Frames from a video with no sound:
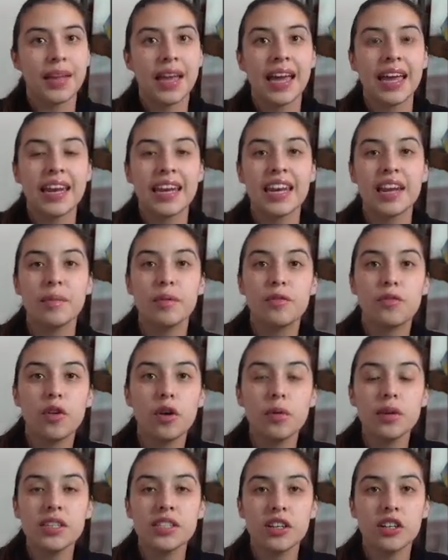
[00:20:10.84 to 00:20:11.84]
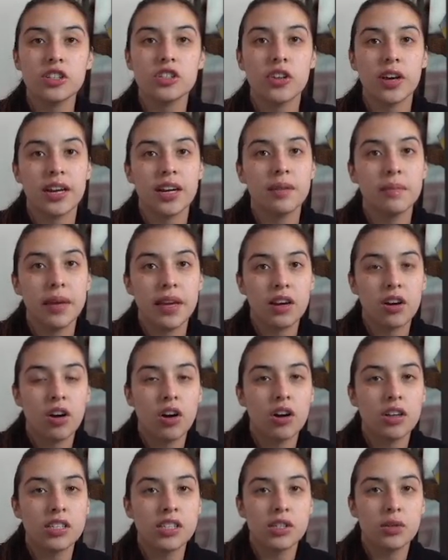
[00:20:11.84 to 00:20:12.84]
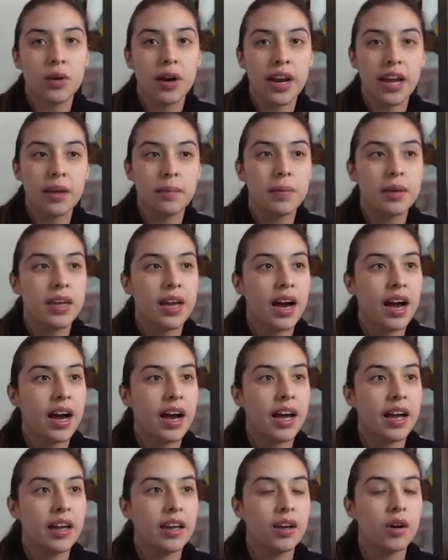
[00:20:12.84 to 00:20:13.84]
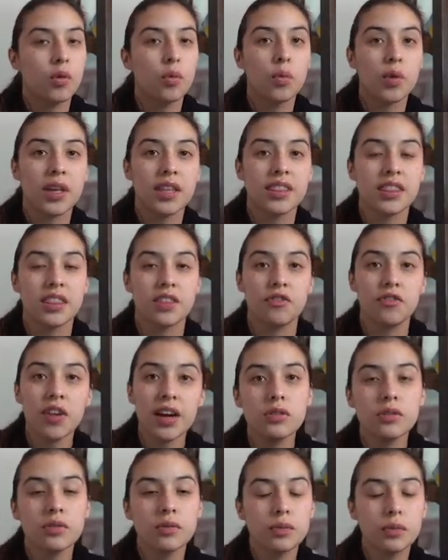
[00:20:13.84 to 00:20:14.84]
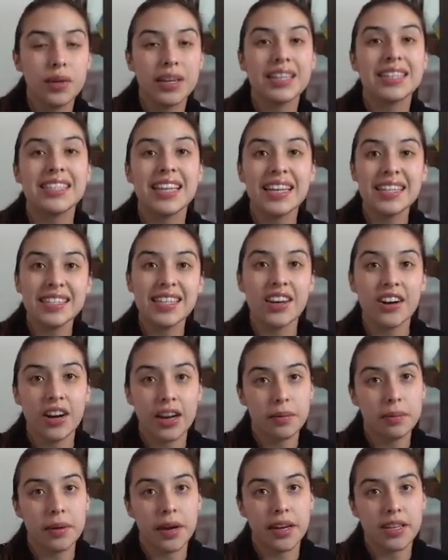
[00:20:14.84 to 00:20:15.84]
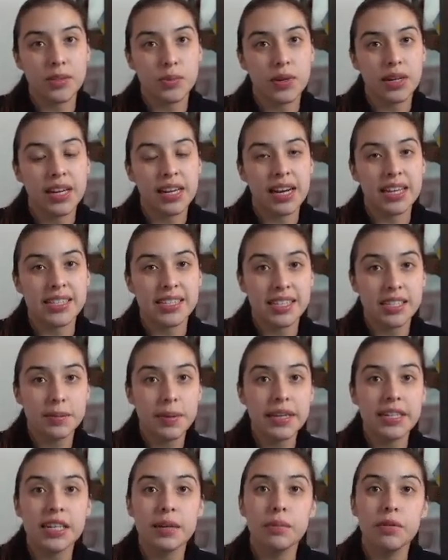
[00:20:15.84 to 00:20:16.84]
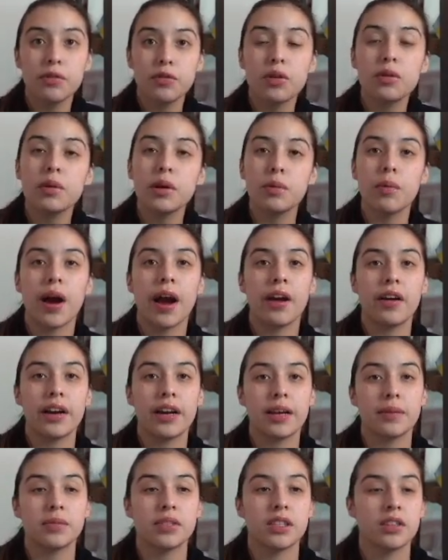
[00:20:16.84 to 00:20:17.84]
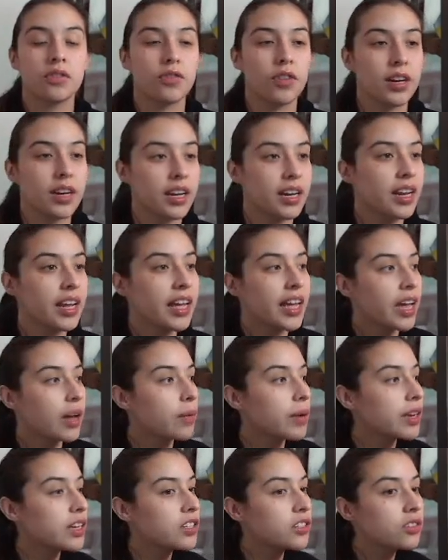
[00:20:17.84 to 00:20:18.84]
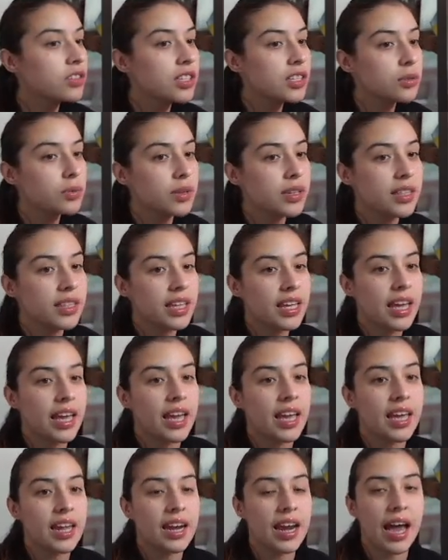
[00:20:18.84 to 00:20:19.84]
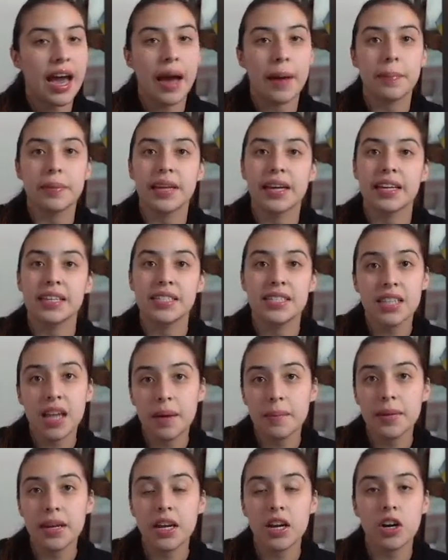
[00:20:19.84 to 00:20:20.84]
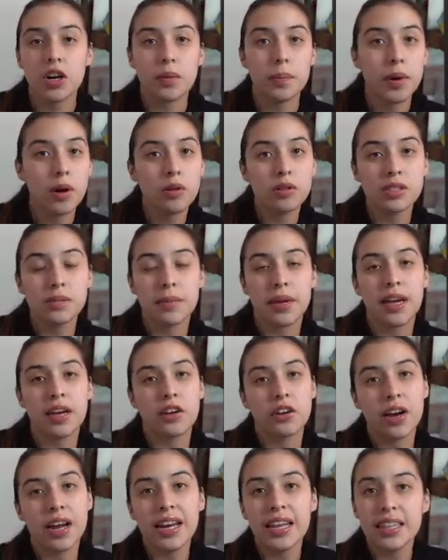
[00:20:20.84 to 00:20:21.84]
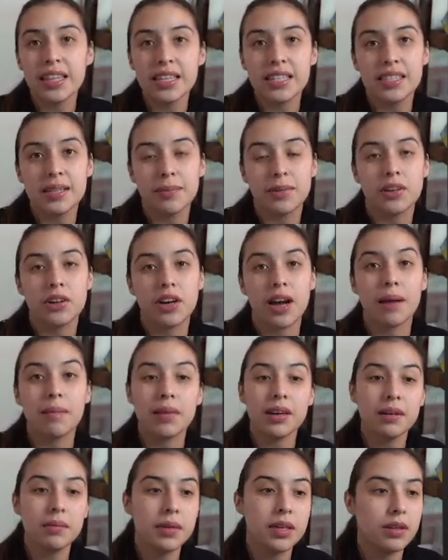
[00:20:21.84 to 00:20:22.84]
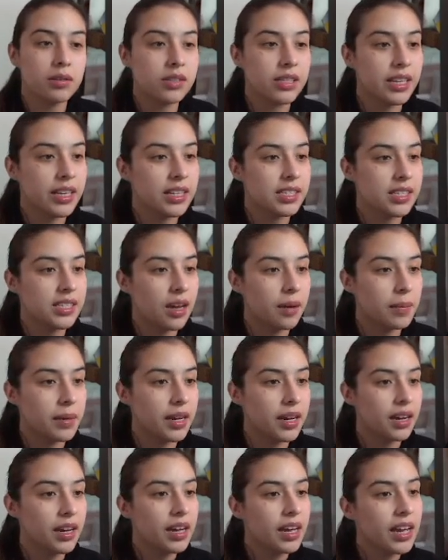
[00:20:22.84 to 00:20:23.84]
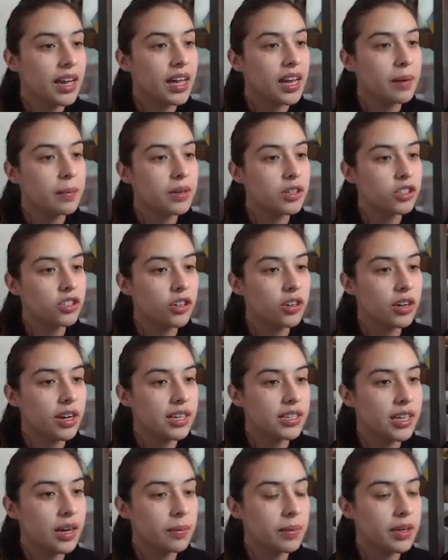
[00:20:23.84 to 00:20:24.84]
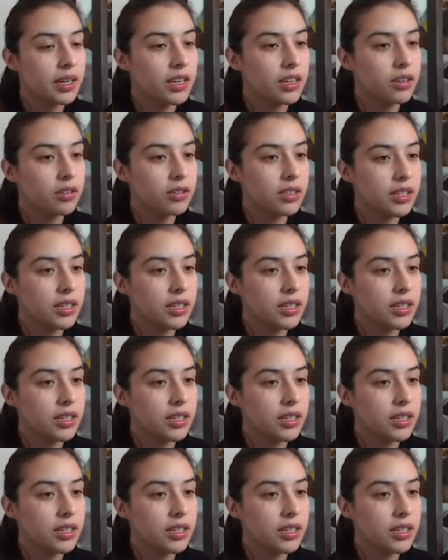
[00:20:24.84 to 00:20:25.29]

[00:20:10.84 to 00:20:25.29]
Now, before we start trying to make calls to our API with the front end, we can test that our API is working as expected before we wire it up to the front end. And we can do this with an app like Insomnia or Postman or anything similar. I'm going to be using Insomnia, and I'm going to show you guys how we can use it.